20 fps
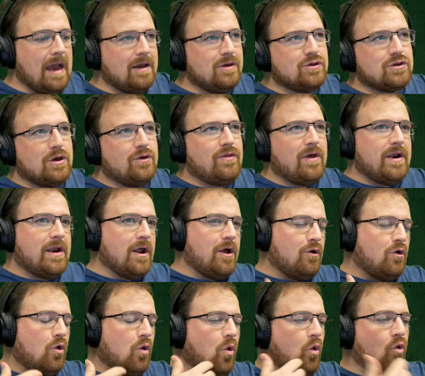so they're
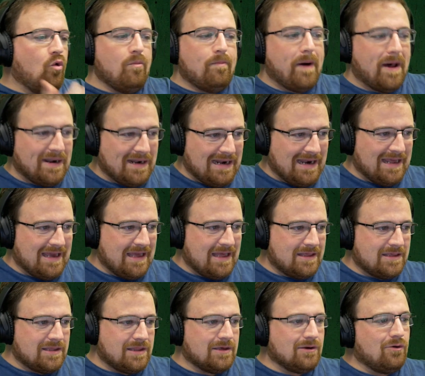not all bundling
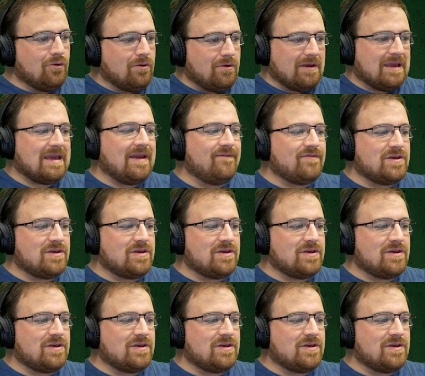into the corner. It gives